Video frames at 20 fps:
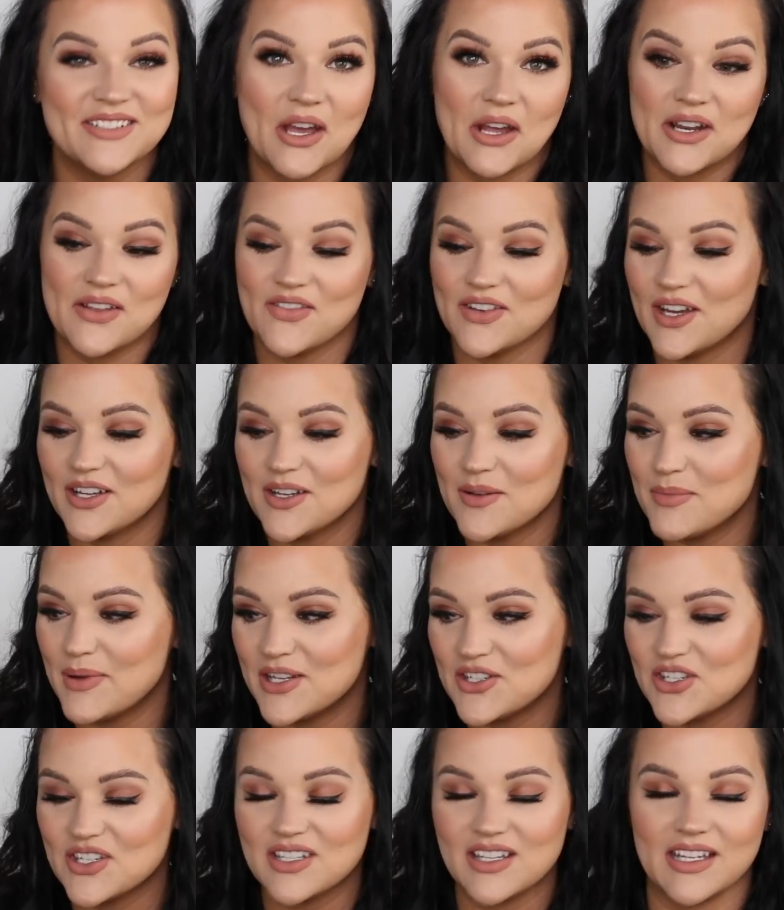not even on a
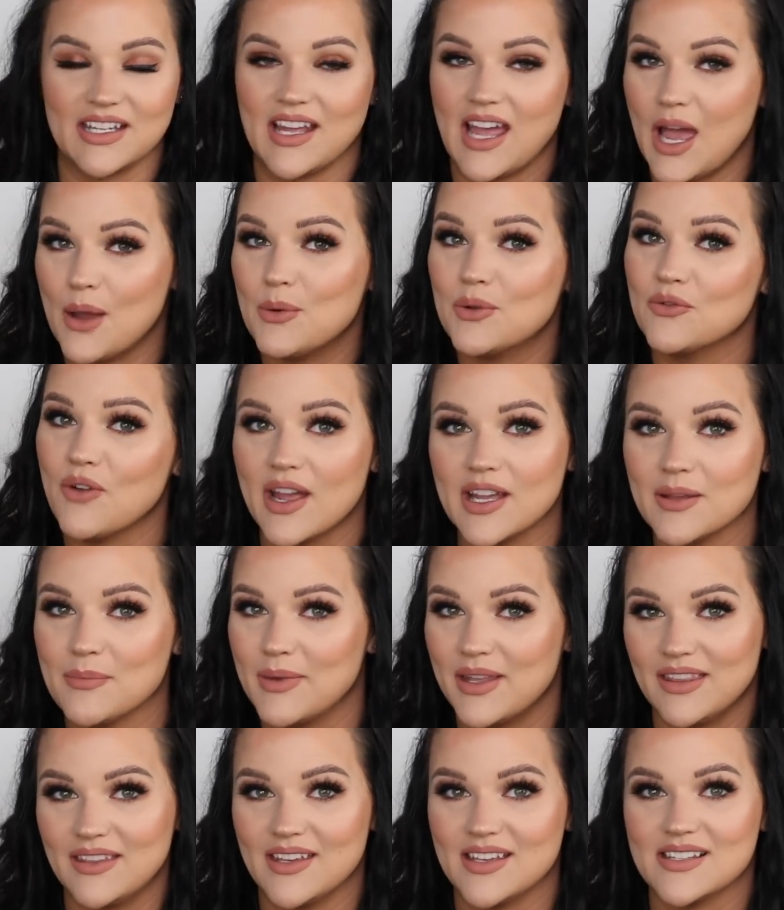budget. Like, I would
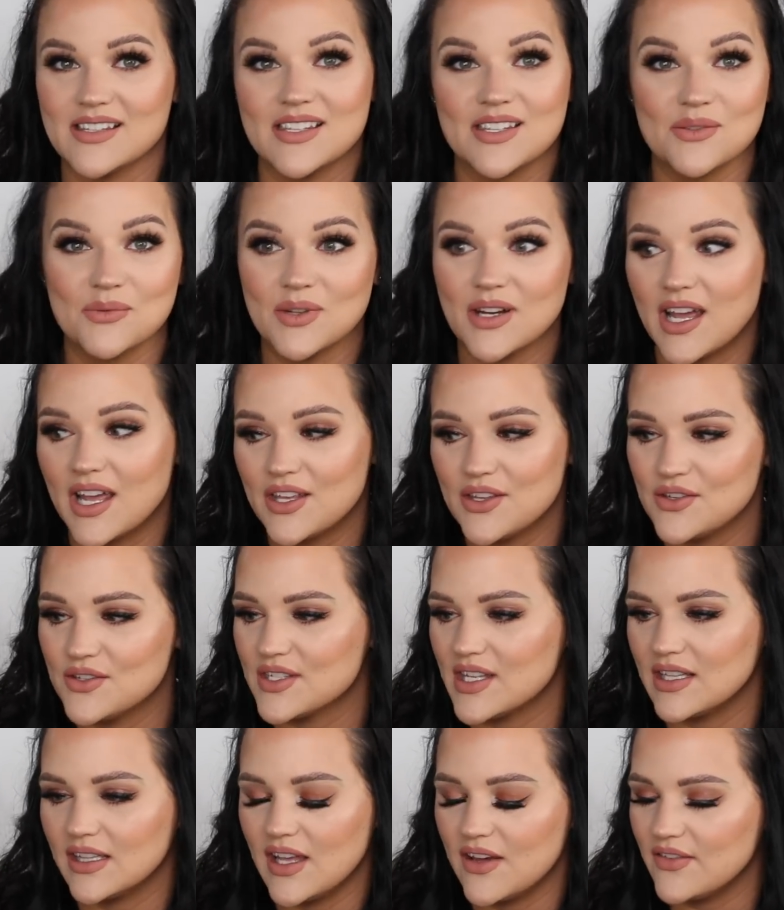recommend this. This is what I
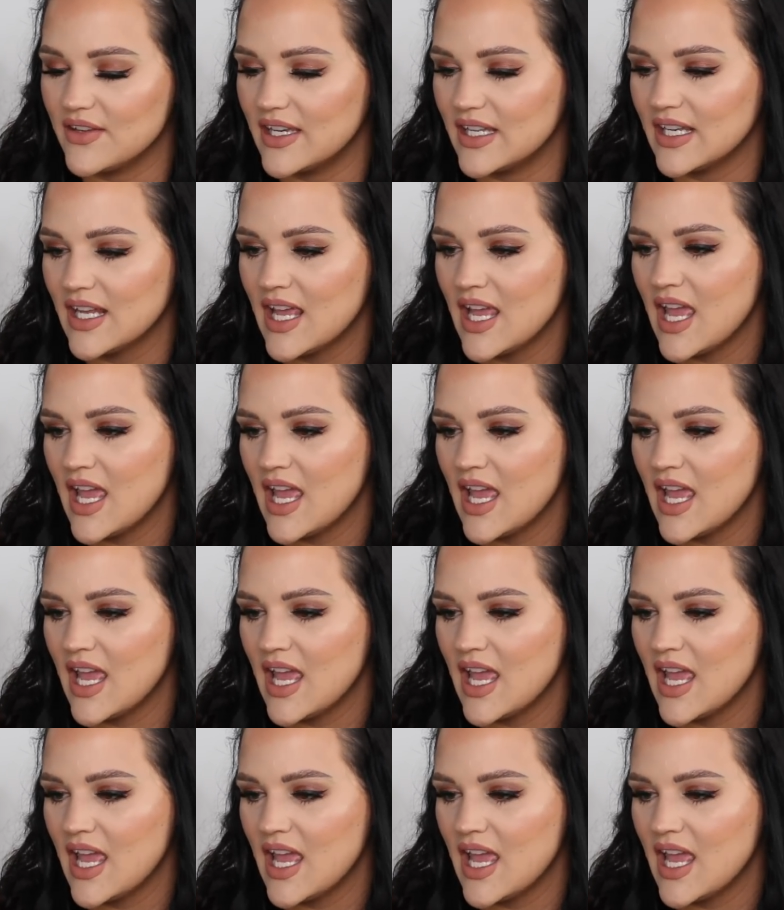use, I love it.